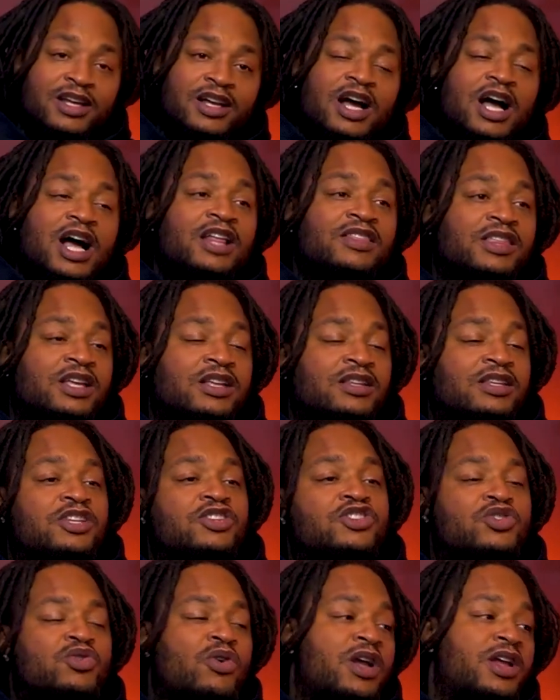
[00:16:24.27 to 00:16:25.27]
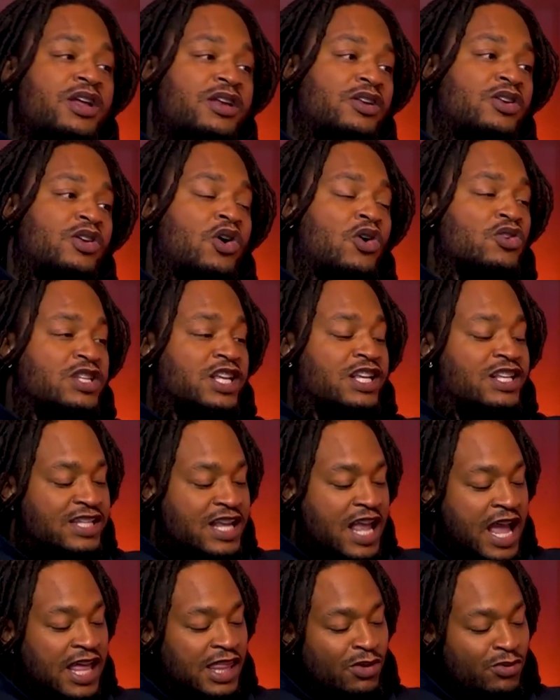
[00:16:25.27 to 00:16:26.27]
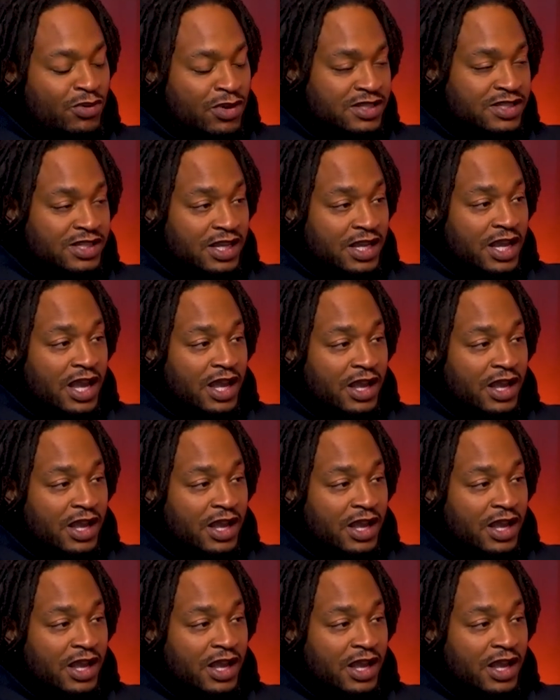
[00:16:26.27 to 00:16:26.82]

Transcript: I think Detroit knows exactly what's